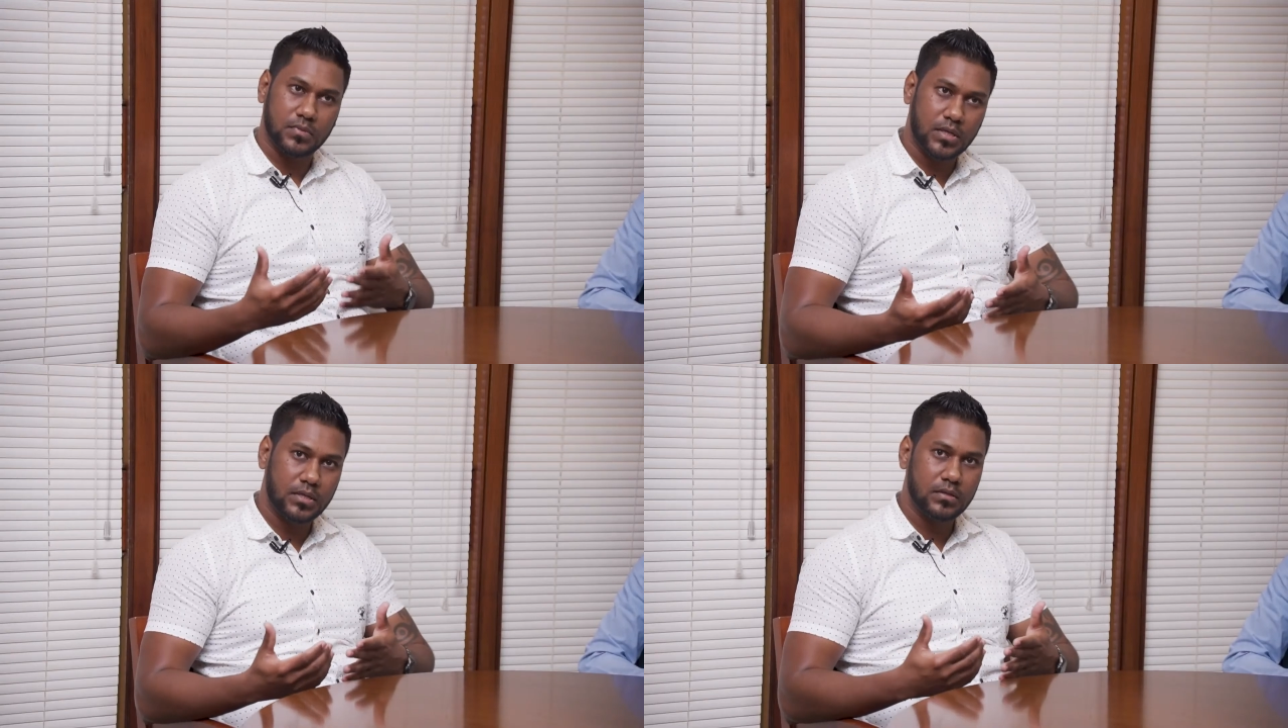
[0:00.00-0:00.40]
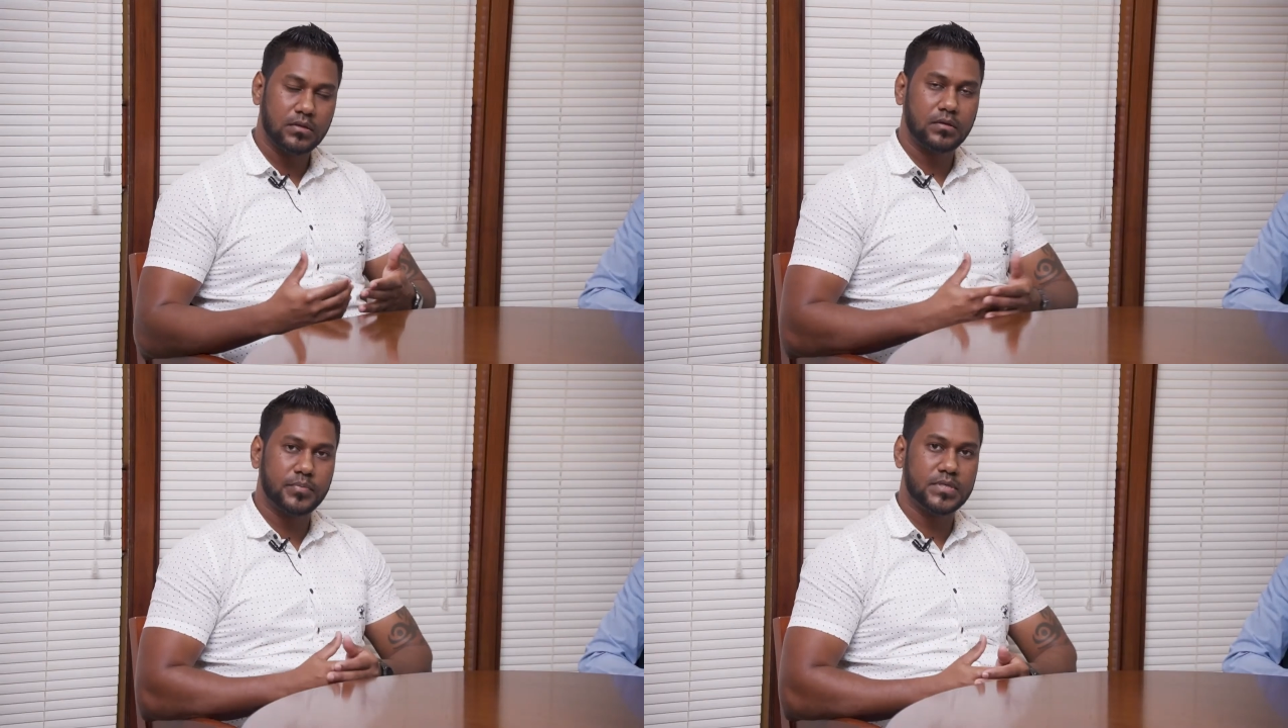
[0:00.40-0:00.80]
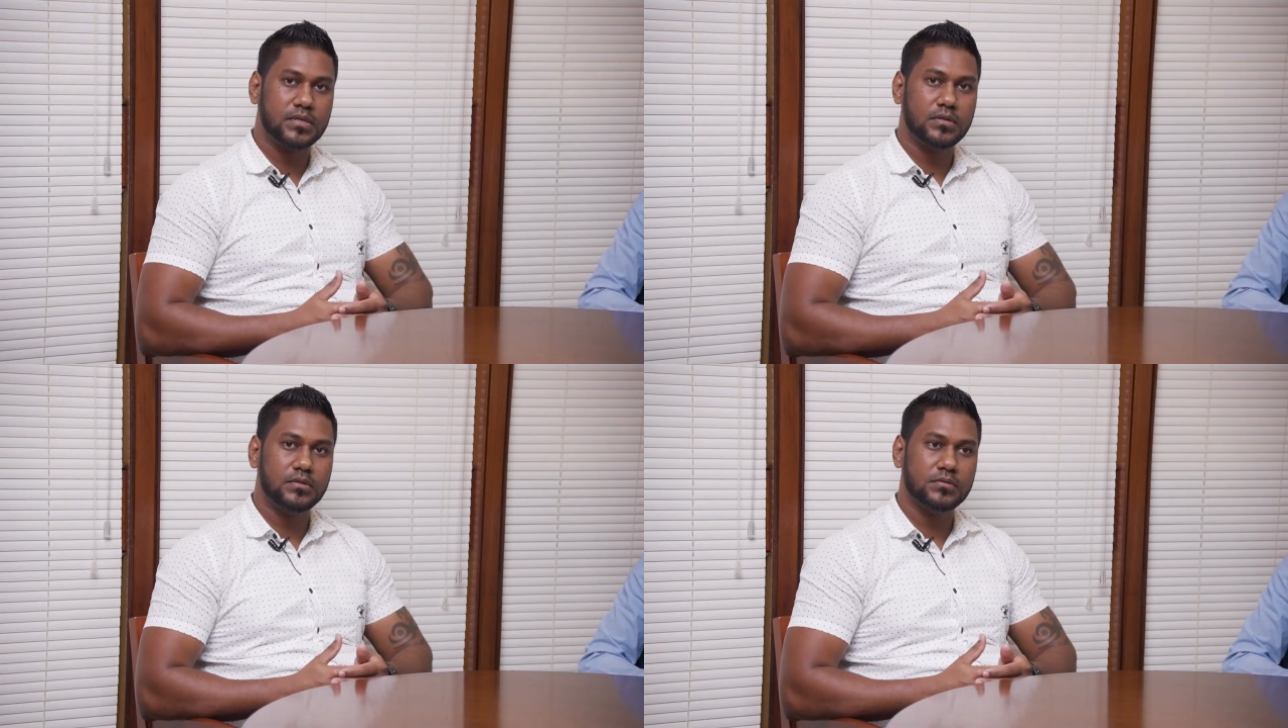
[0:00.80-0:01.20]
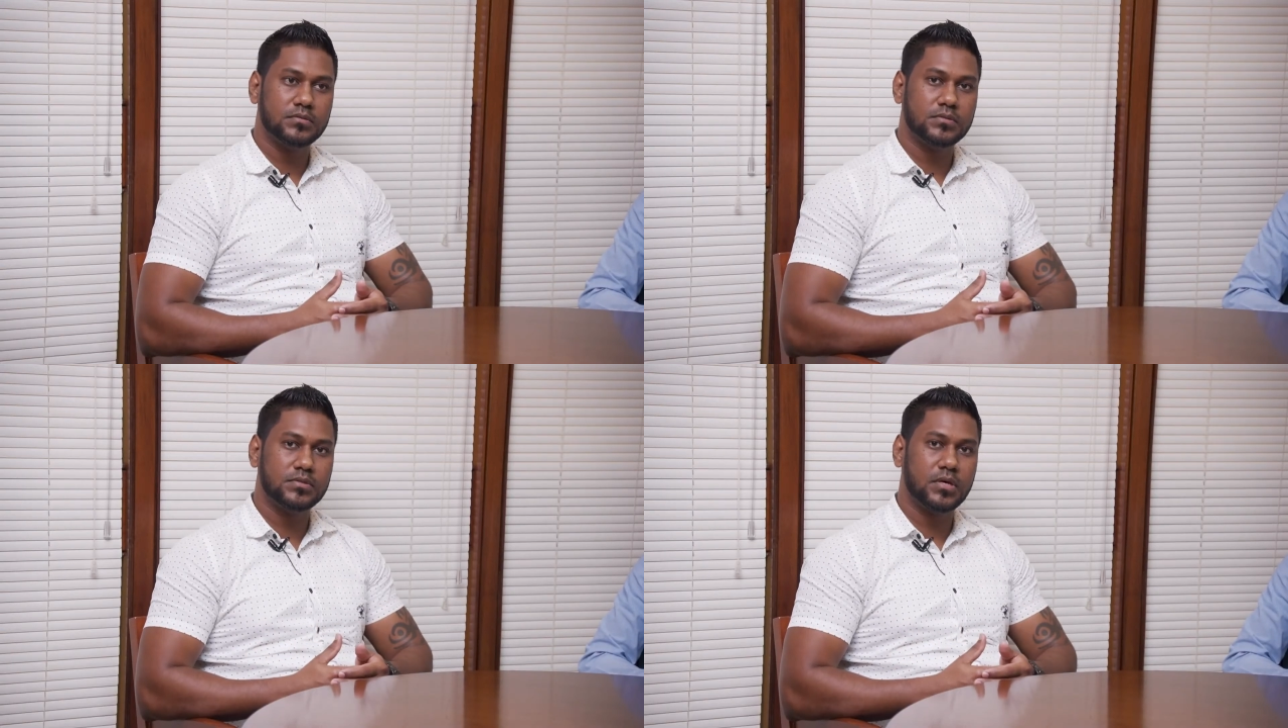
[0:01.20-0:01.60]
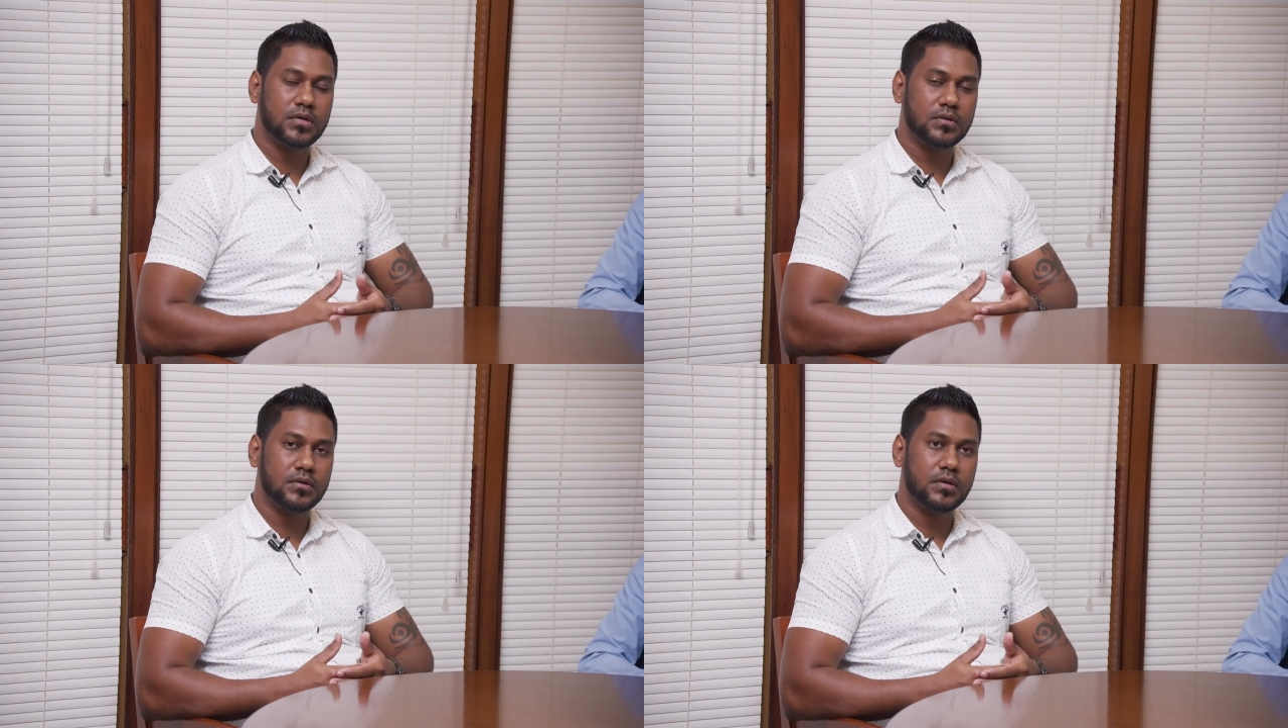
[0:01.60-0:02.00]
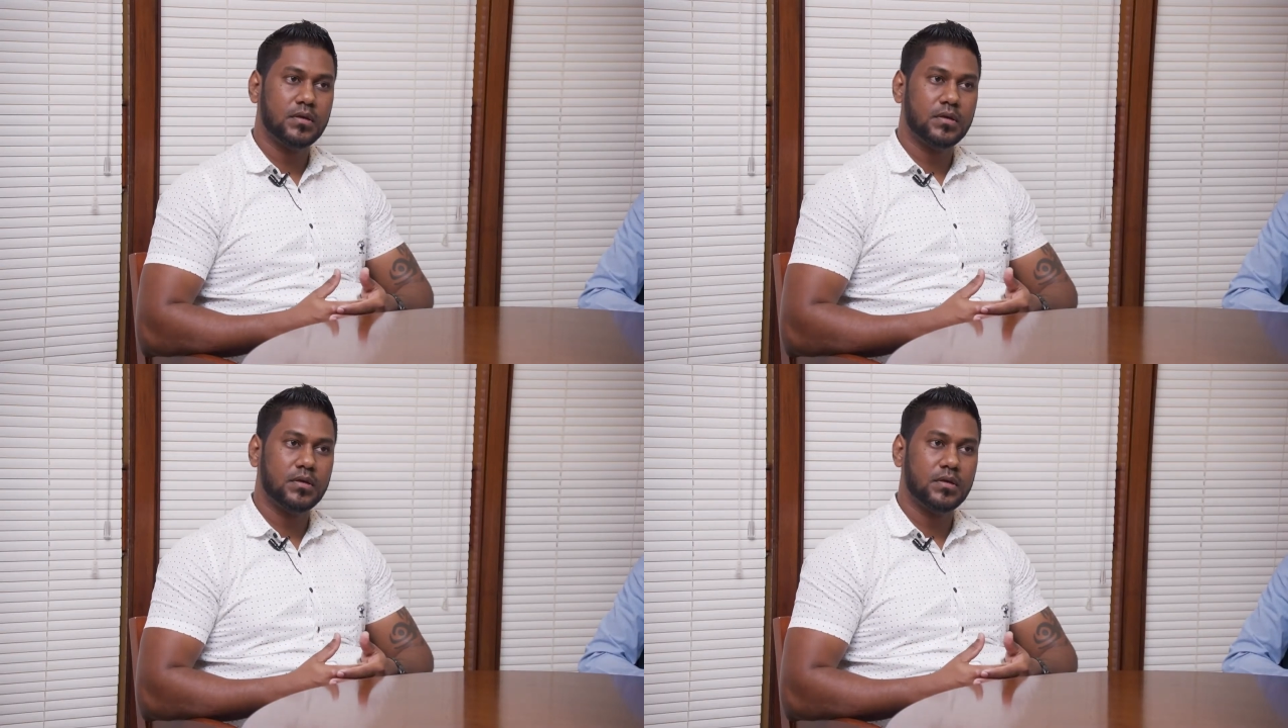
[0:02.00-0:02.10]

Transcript: in a particular stock,